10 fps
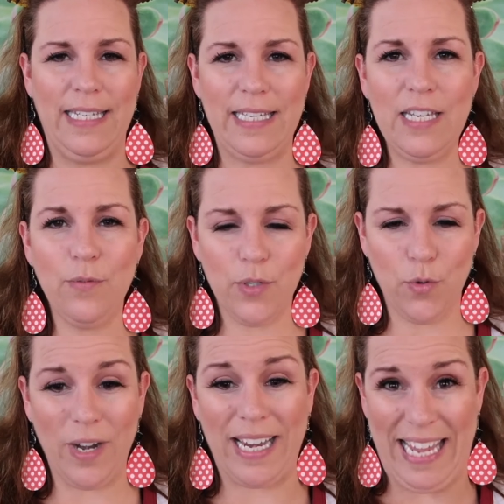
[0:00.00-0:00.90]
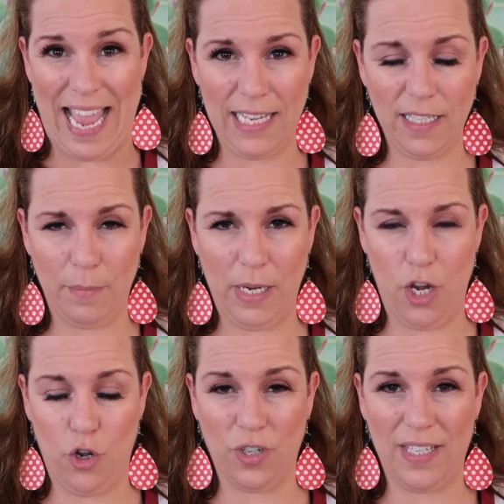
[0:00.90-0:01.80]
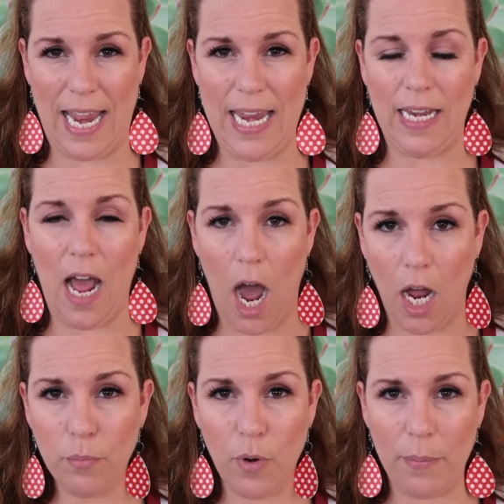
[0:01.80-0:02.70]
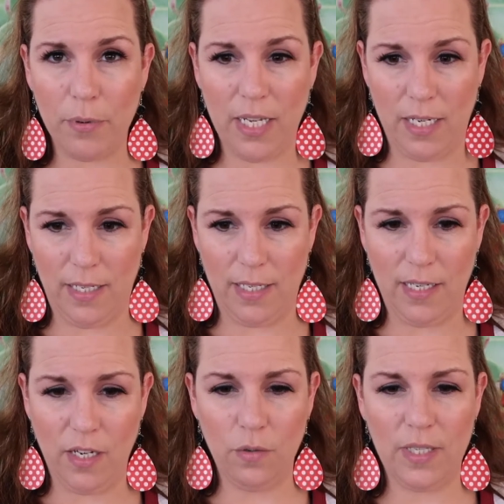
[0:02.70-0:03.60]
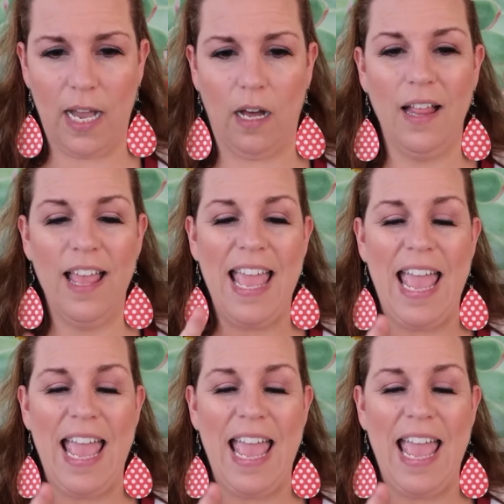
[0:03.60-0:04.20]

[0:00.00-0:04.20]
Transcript: Disney resort guest, meaning you're staying on property at a Disney hotel,